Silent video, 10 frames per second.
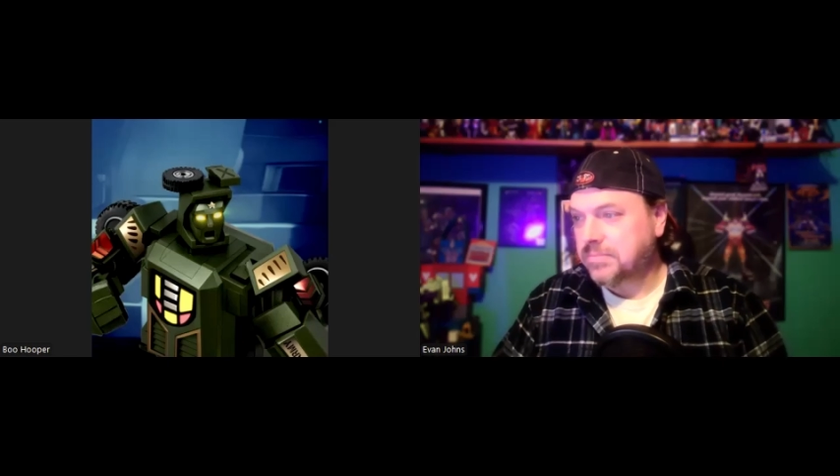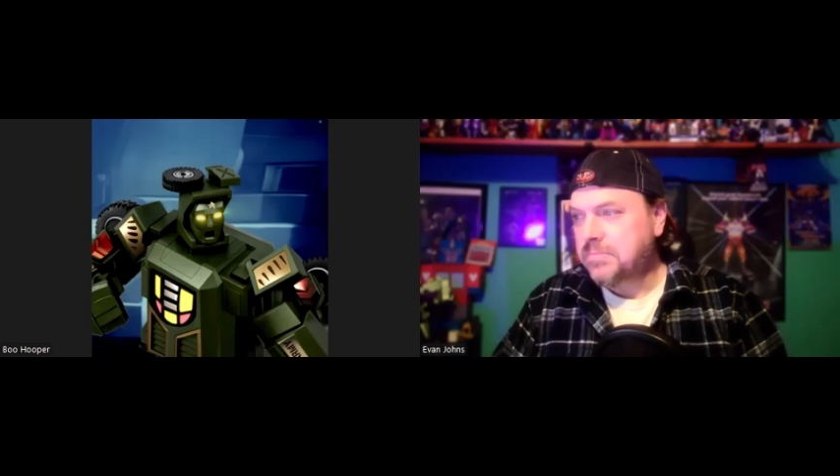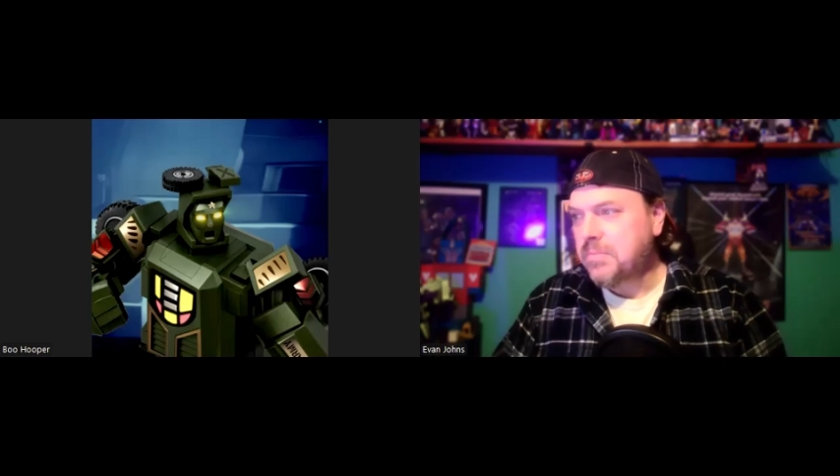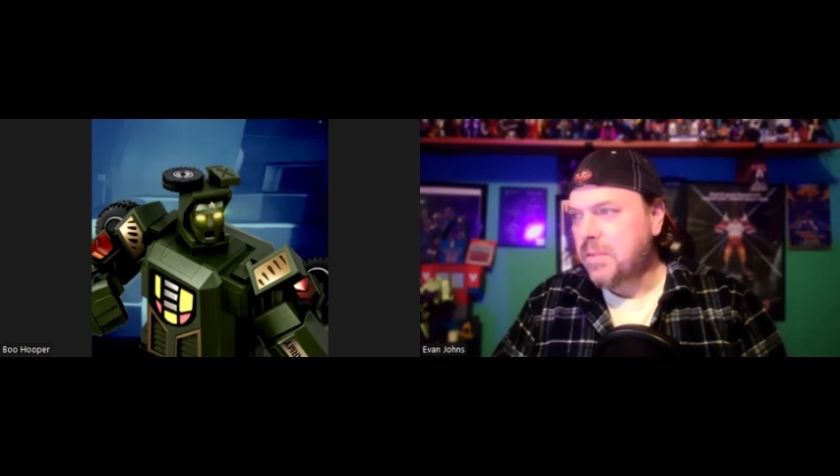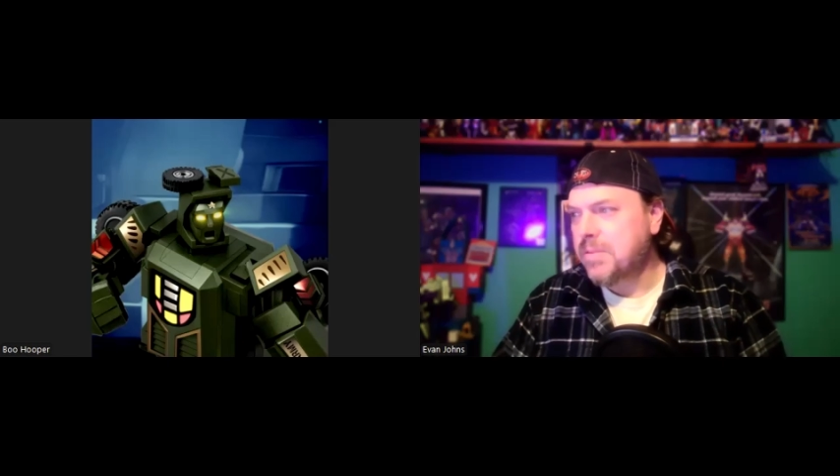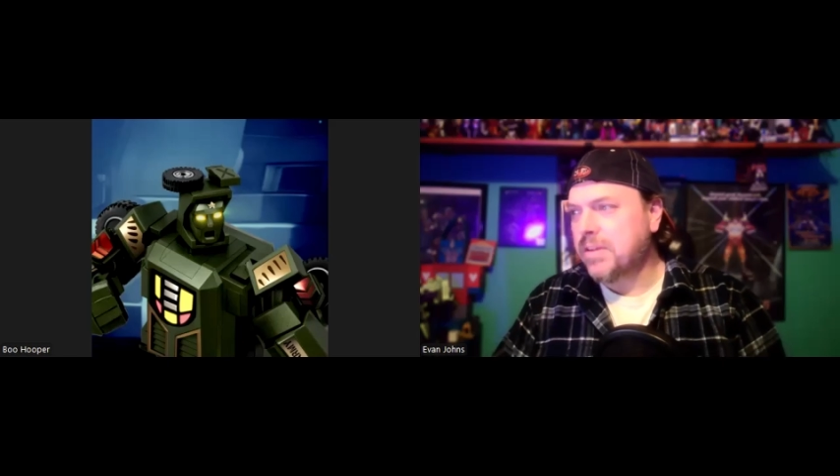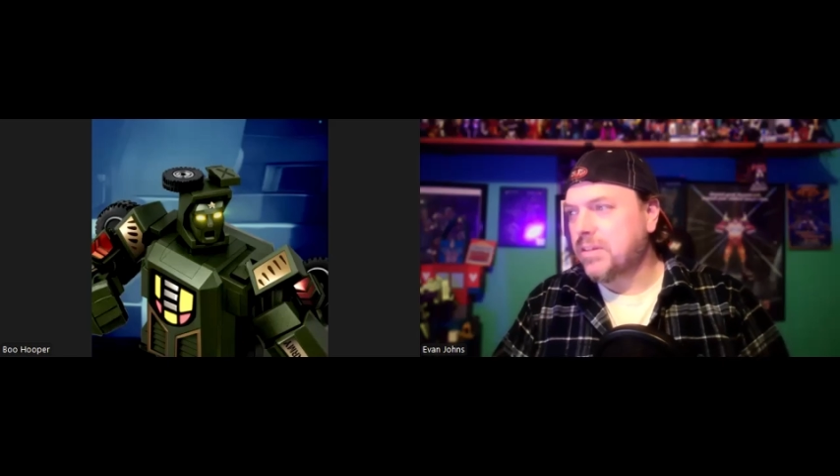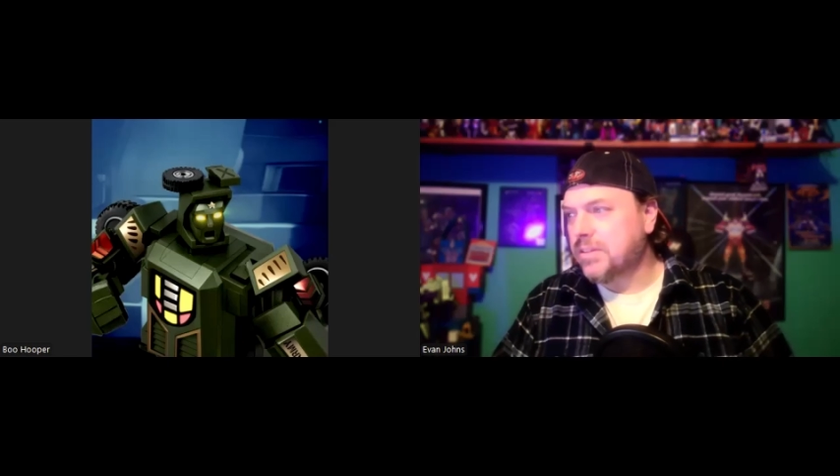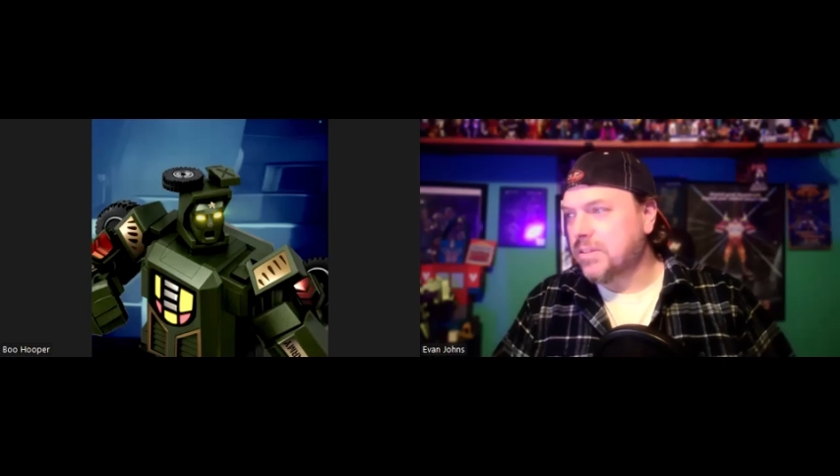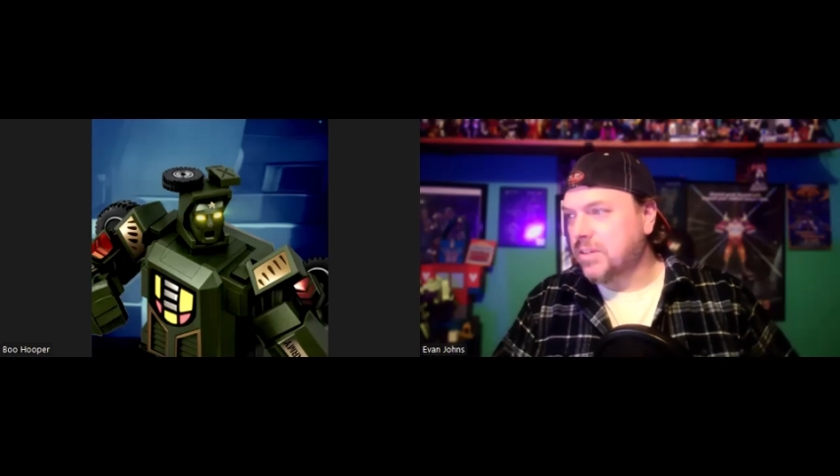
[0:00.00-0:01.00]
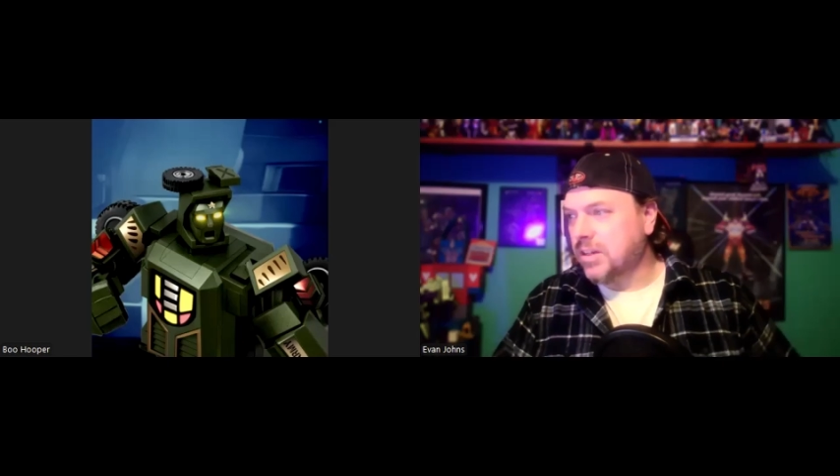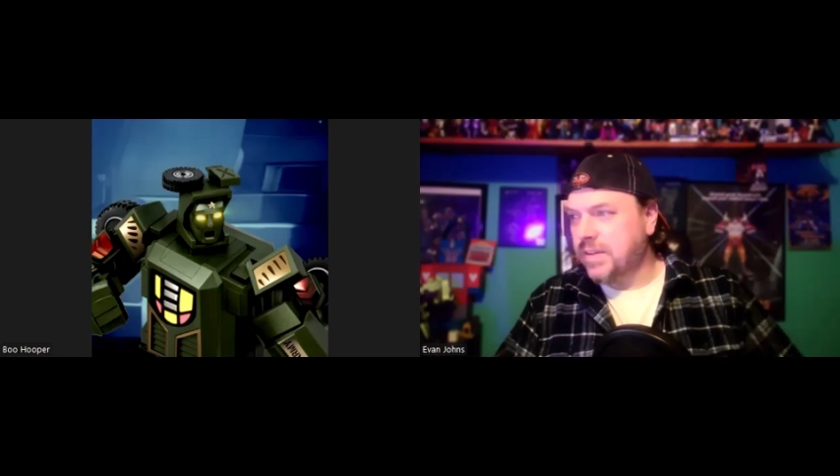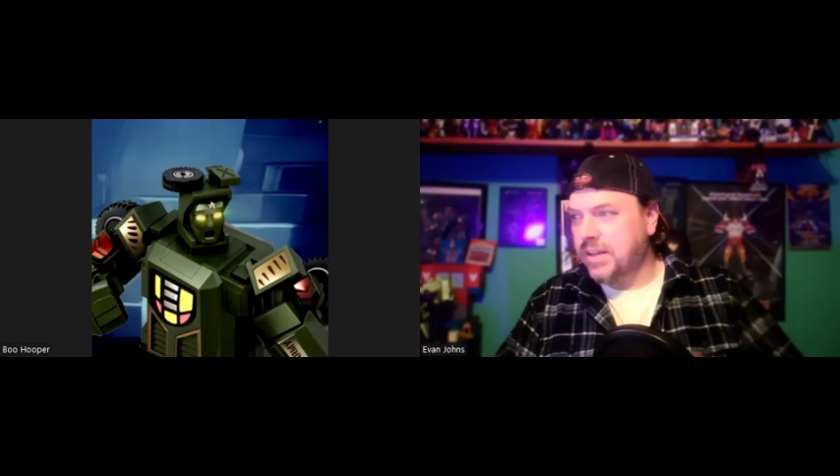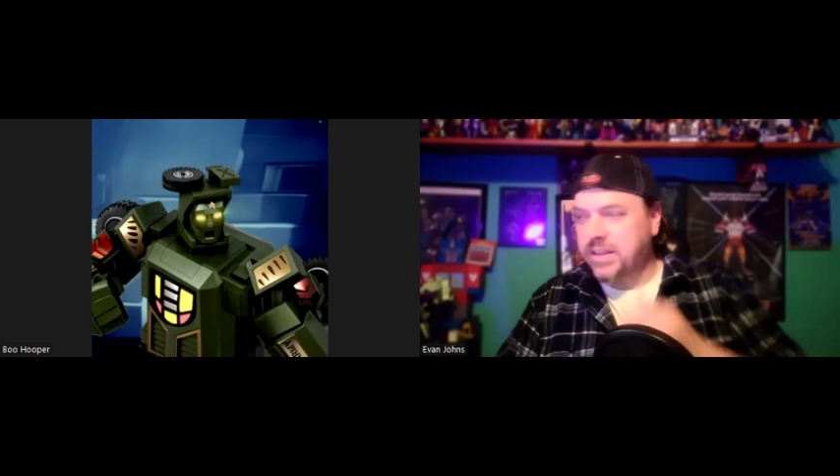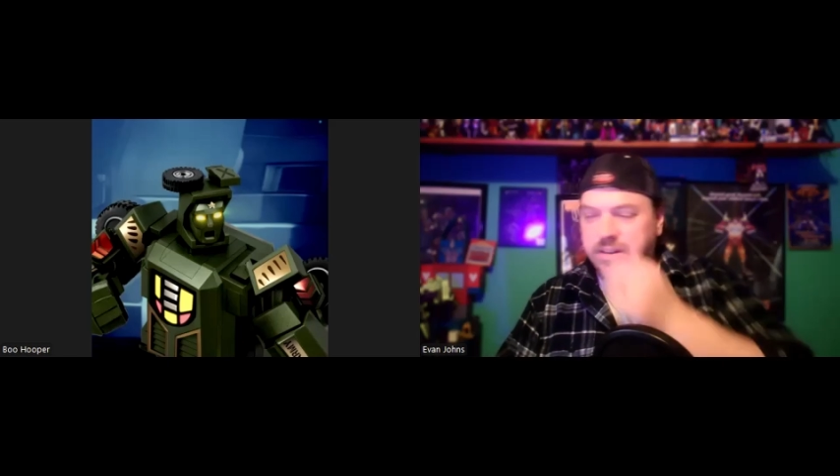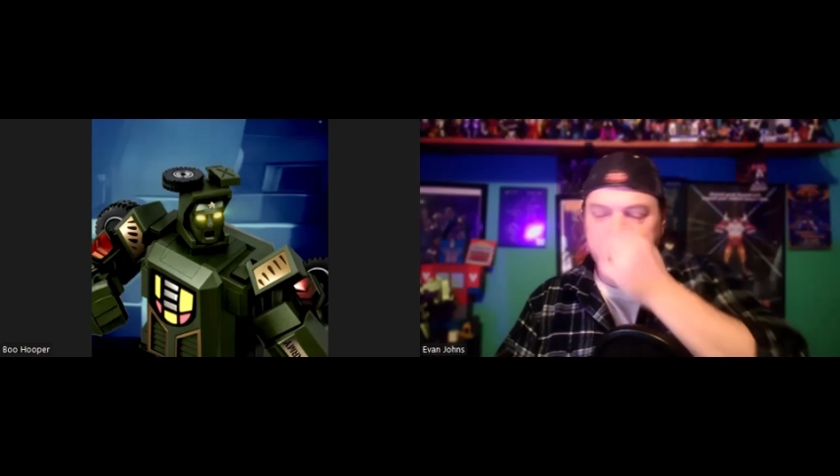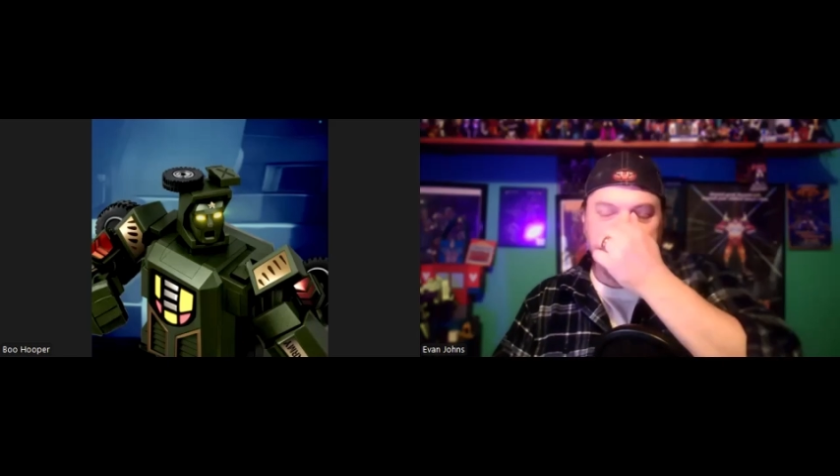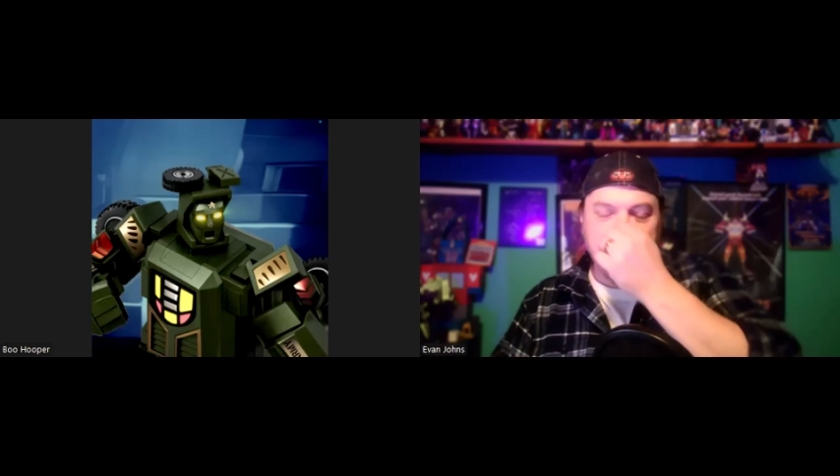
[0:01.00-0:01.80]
But they're talking about,